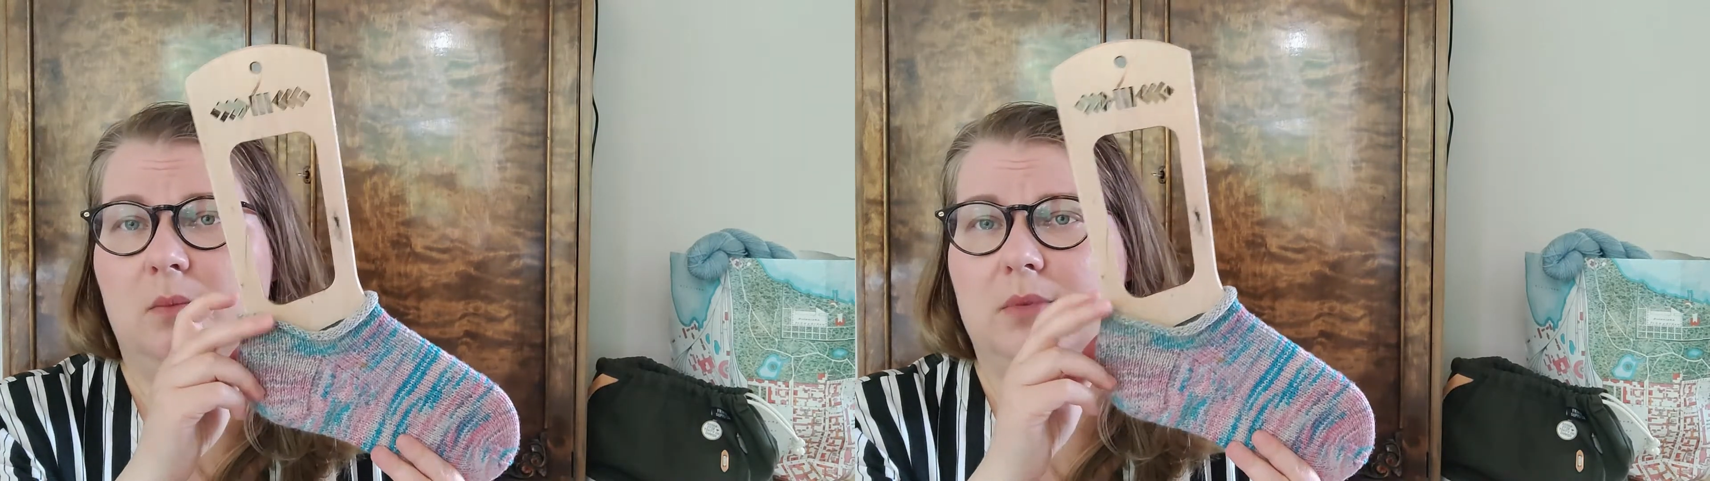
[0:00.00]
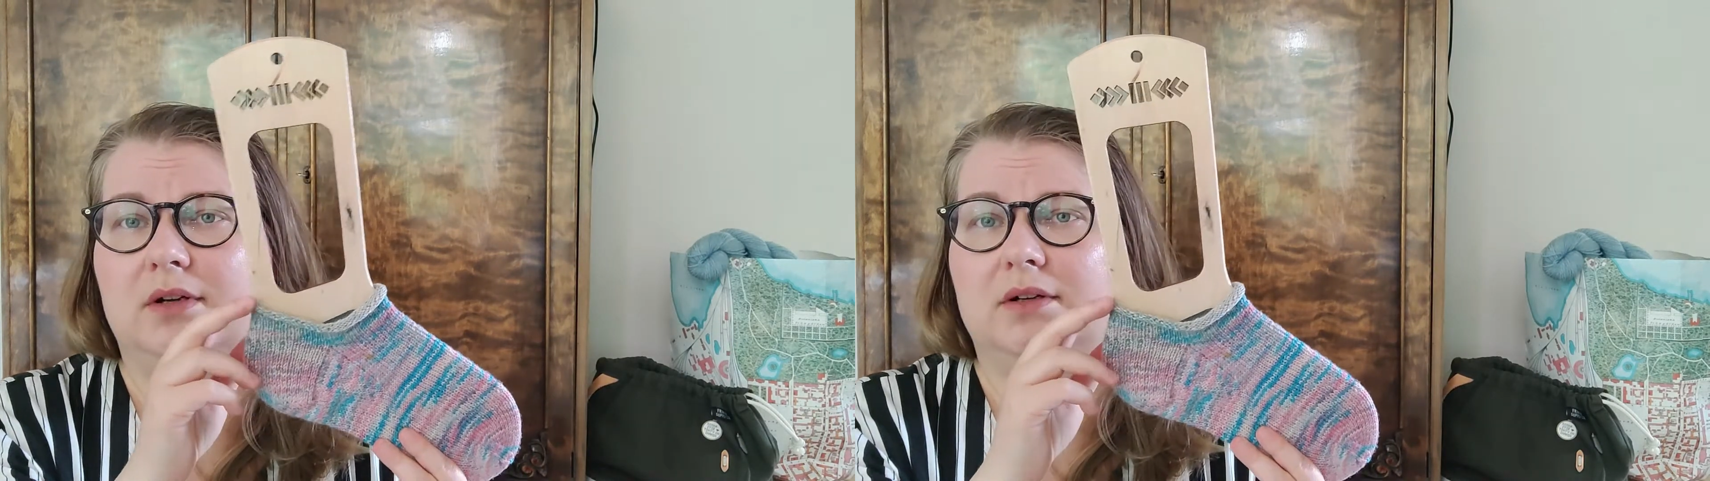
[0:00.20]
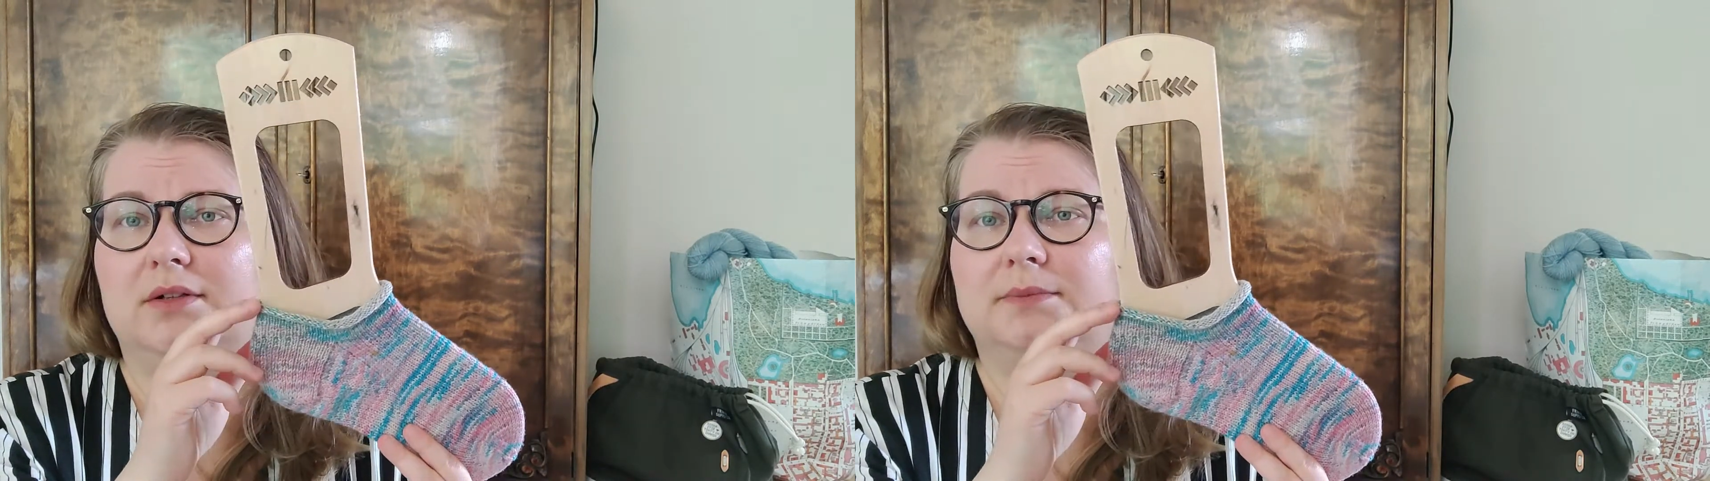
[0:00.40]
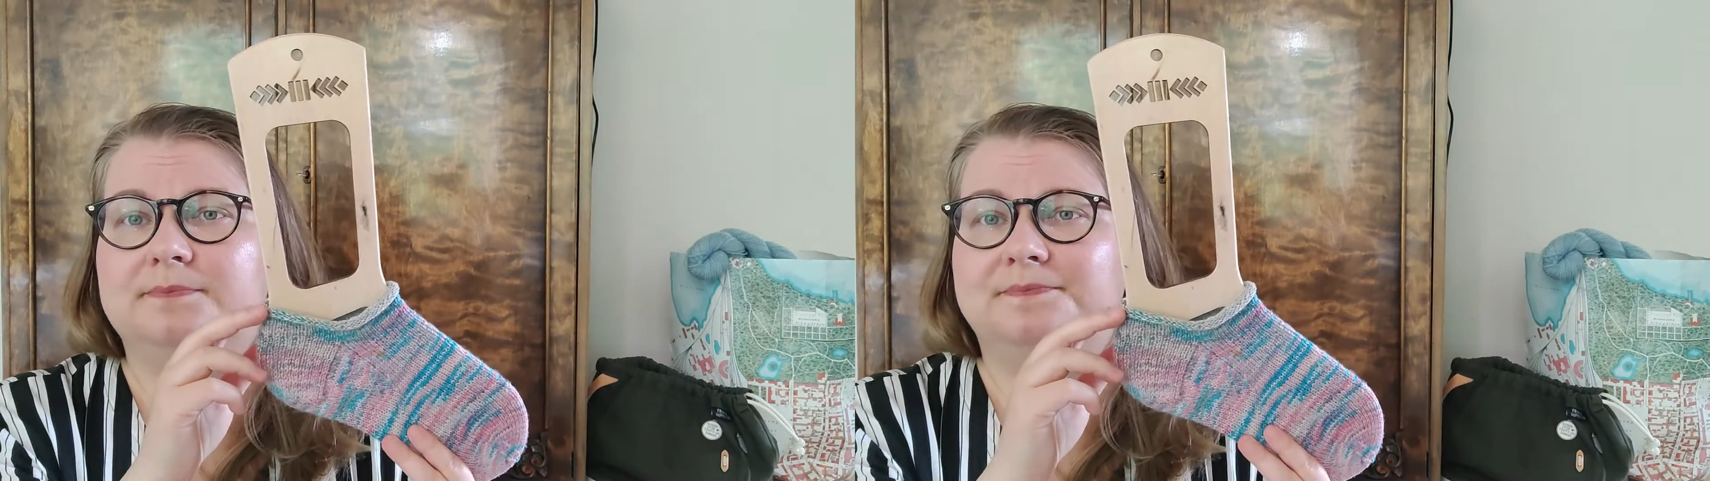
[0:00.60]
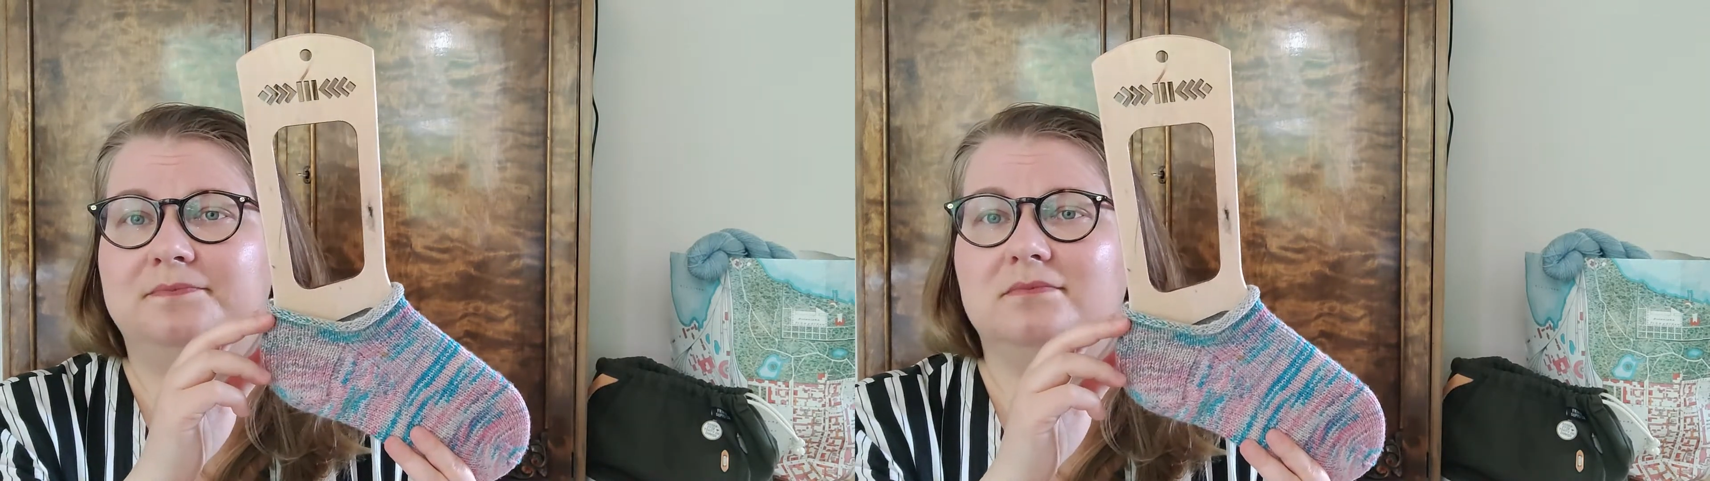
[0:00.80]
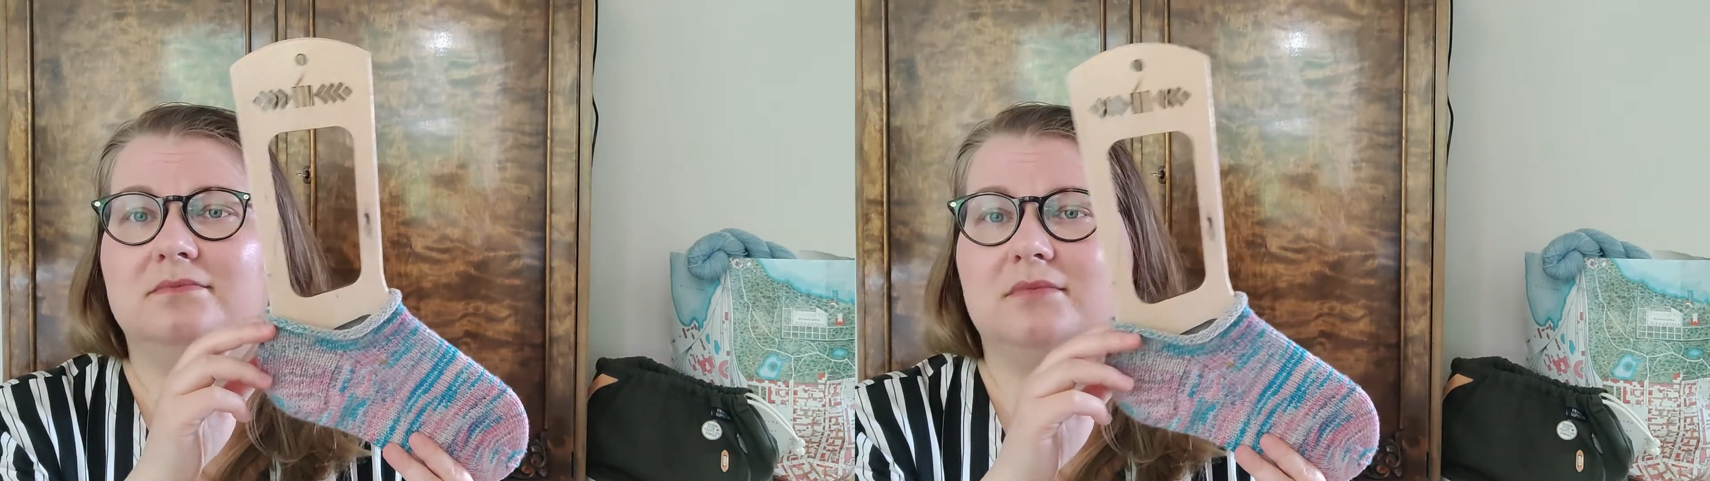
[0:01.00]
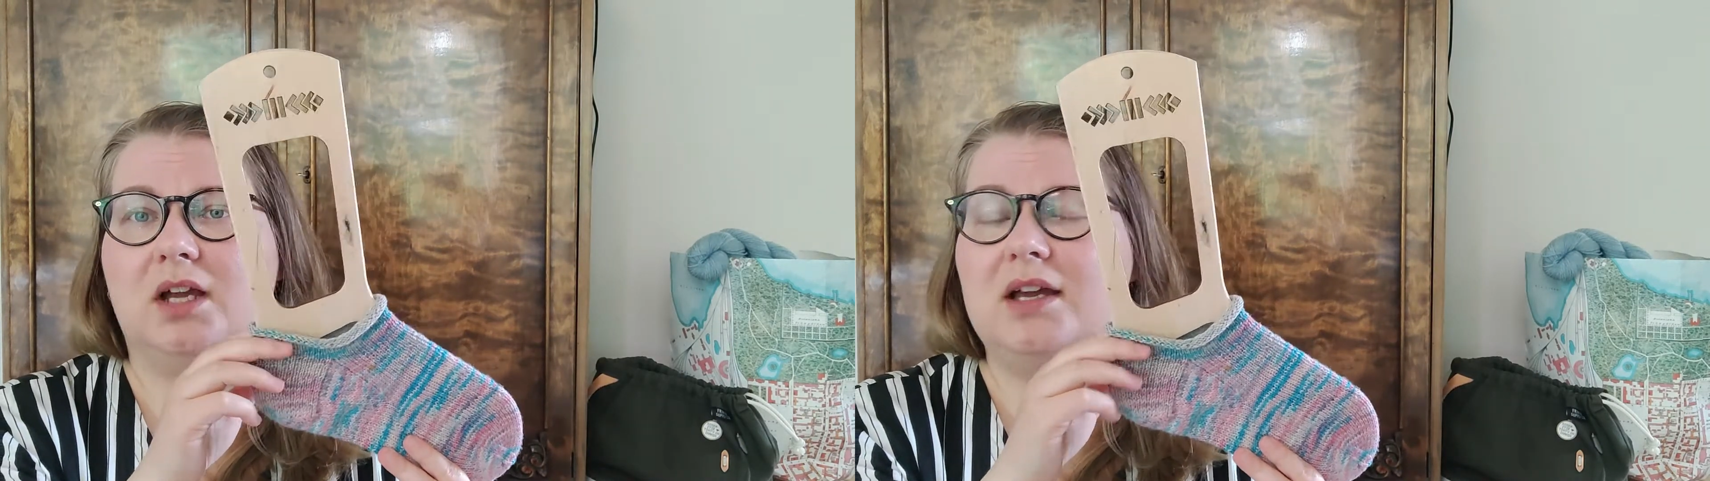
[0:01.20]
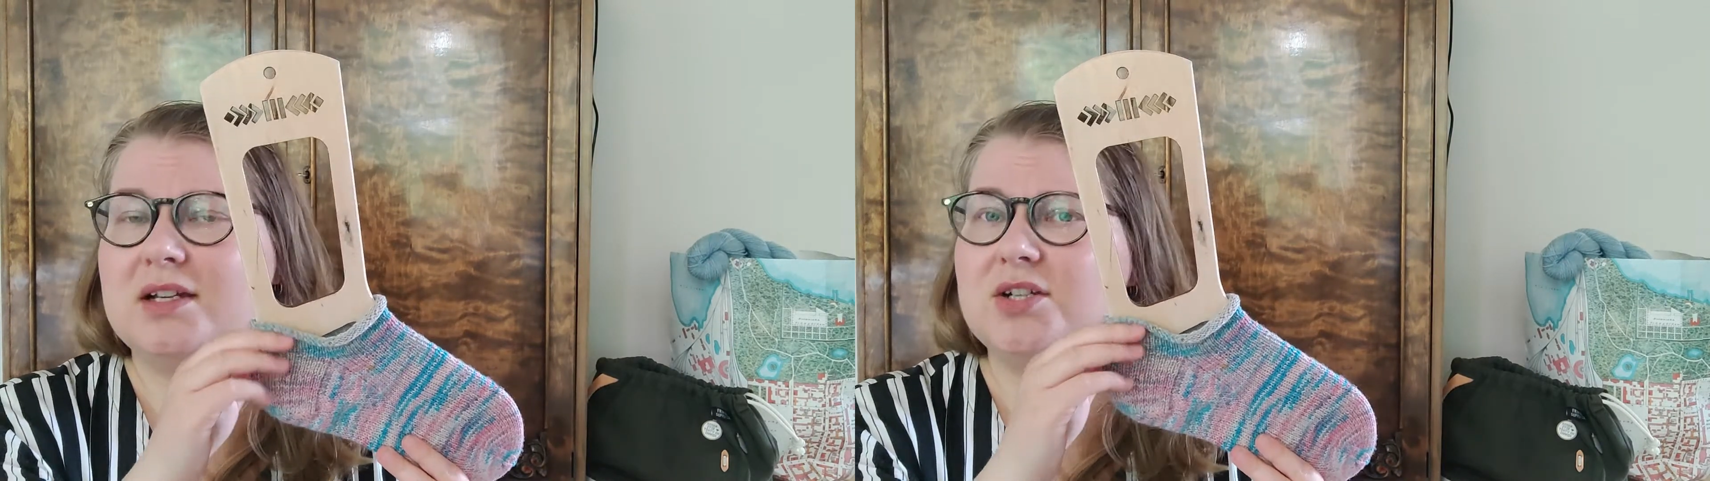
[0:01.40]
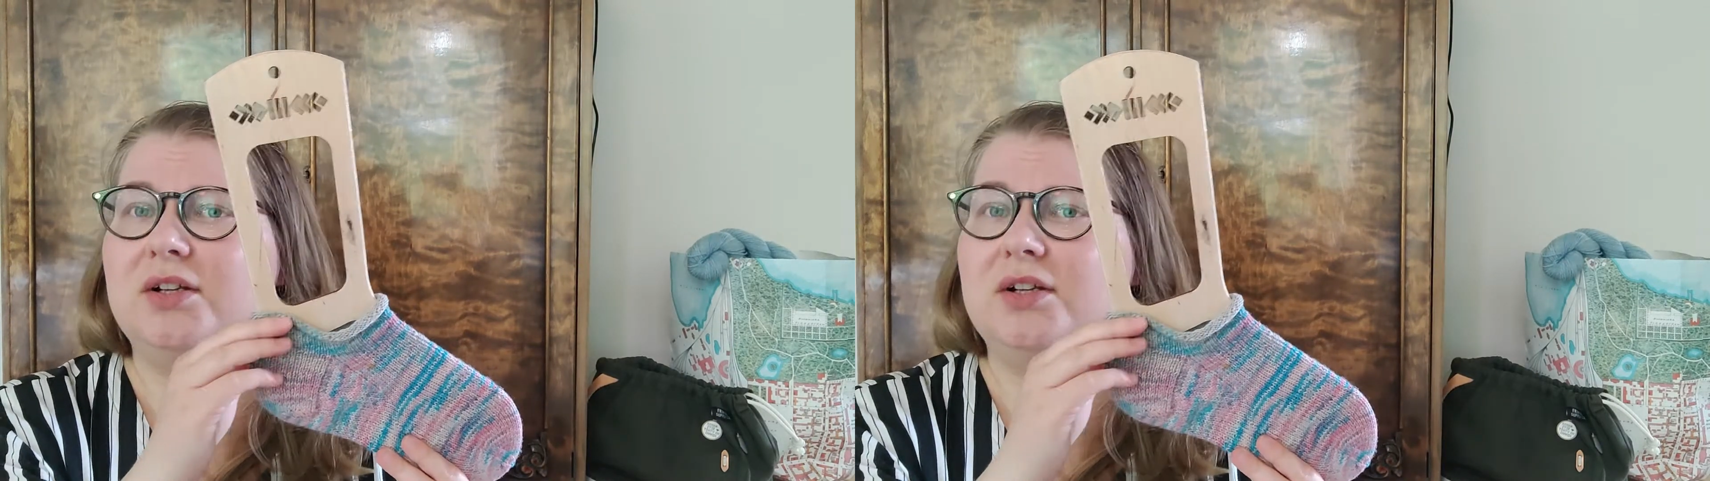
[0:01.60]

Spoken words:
but I